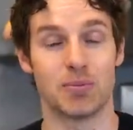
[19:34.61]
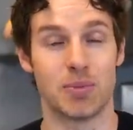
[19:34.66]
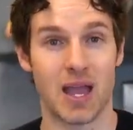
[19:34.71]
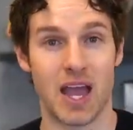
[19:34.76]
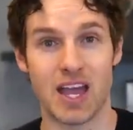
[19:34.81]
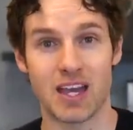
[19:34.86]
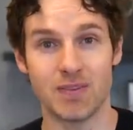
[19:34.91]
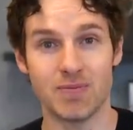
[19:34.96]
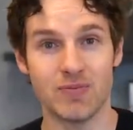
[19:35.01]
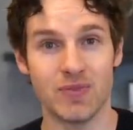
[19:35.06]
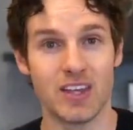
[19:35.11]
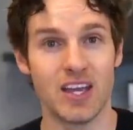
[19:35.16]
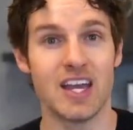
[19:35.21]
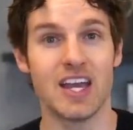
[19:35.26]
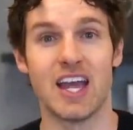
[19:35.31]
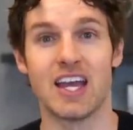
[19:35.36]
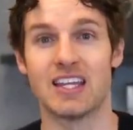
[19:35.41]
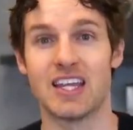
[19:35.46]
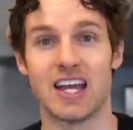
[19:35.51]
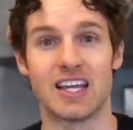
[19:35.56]
pain,
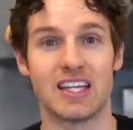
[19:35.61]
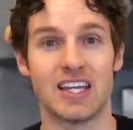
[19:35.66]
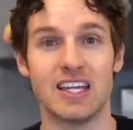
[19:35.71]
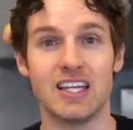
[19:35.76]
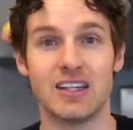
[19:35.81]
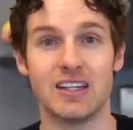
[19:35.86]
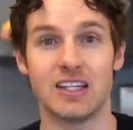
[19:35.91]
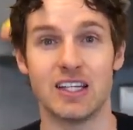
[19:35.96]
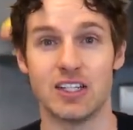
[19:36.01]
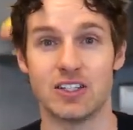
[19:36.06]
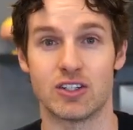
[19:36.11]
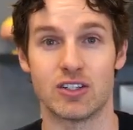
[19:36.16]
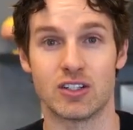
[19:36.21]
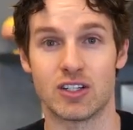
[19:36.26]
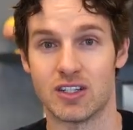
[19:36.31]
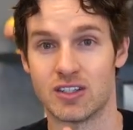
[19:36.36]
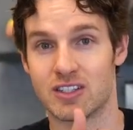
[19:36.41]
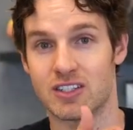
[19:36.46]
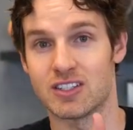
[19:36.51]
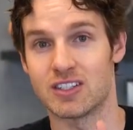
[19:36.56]
and that heat lesion
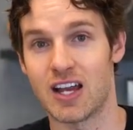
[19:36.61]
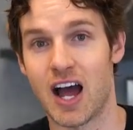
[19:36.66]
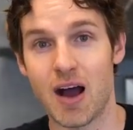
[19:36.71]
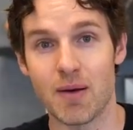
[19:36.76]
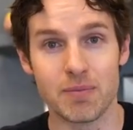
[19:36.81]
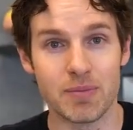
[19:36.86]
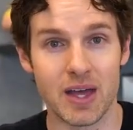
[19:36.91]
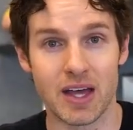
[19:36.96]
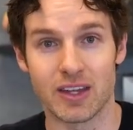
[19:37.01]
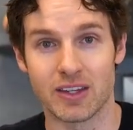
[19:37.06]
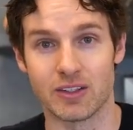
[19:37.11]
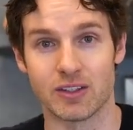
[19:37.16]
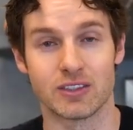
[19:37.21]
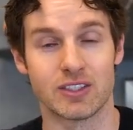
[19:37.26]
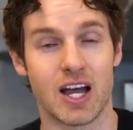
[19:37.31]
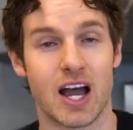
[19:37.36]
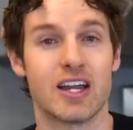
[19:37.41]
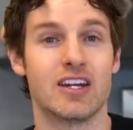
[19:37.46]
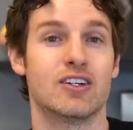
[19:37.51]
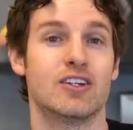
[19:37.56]
can stop that little
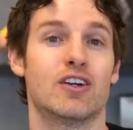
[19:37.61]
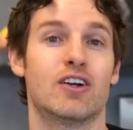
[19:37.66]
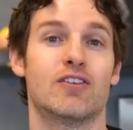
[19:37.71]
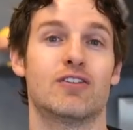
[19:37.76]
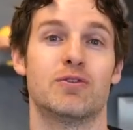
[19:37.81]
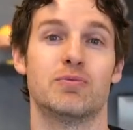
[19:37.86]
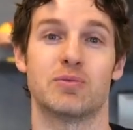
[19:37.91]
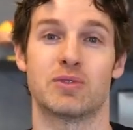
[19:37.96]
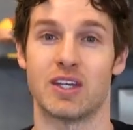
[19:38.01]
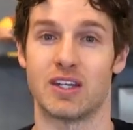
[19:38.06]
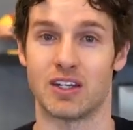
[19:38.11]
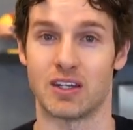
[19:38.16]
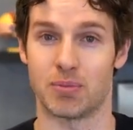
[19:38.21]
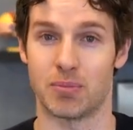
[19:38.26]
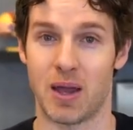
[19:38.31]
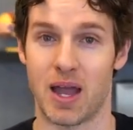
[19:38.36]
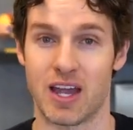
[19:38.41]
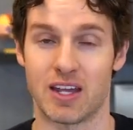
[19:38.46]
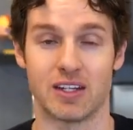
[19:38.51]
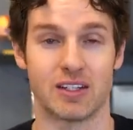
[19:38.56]
tiny nerve from sending
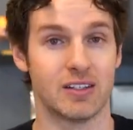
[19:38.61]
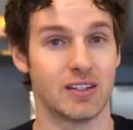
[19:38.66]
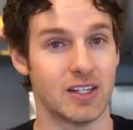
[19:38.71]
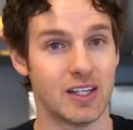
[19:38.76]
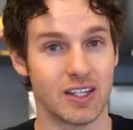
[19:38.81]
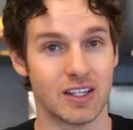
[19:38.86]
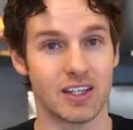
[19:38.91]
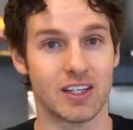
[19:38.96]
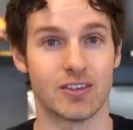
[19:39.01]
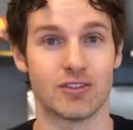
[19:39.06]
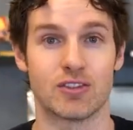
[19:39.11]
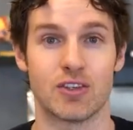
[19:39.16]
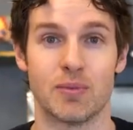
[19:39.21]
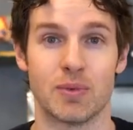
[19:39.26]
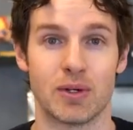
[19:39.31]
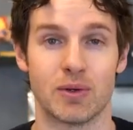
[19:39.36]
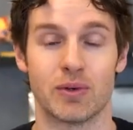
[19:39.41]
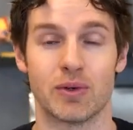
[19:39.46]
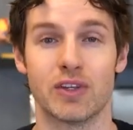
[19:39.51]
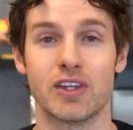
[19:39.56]
pain and give
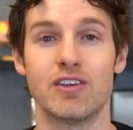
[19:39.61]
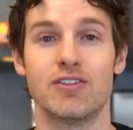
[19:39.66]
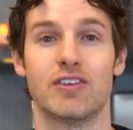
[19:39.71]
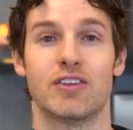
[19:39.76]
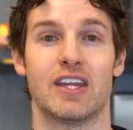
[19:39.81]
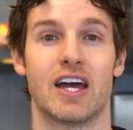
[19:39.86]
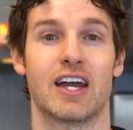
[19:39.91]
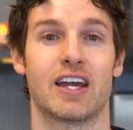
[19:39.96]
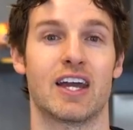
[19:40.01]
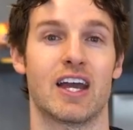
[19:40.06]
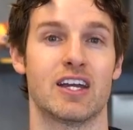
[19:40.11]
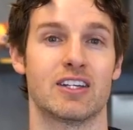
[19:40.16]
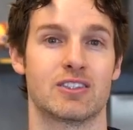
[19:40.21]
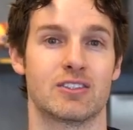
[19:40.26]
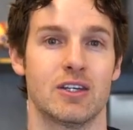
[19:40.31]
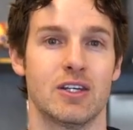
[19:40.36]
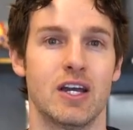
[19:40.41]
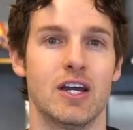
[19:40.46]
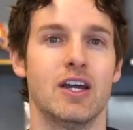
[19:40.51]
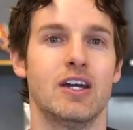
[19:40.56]
somebody relief in that case.
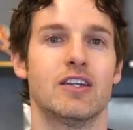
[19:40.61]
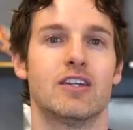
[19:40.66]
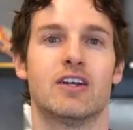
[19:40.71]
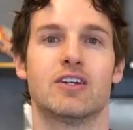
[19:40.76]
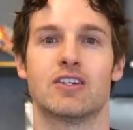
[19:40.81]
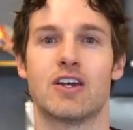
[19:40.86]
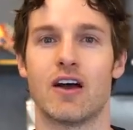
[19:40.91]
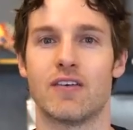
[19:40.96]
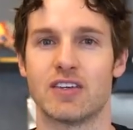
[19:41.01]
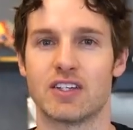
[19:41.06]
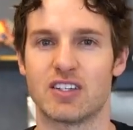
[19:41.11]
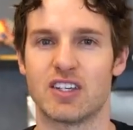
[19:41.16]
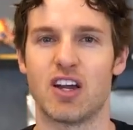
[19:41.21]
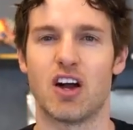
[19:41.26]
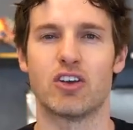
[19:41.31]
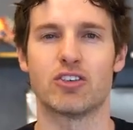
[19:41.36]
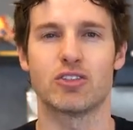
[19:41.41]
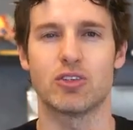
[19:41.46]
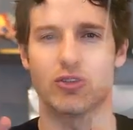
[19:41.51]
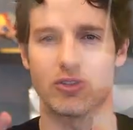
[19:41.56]
There's obviously also